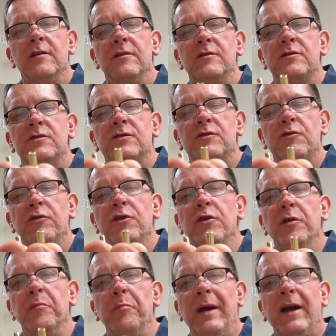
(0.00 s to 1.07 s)

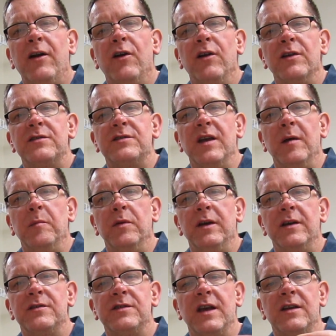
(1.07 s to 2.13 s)
screw and barrel
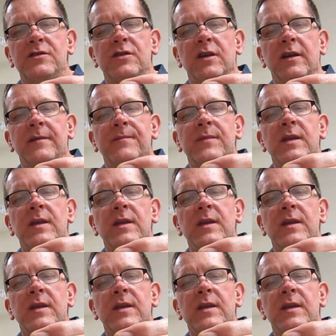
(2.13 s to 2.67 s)
assembly essentially.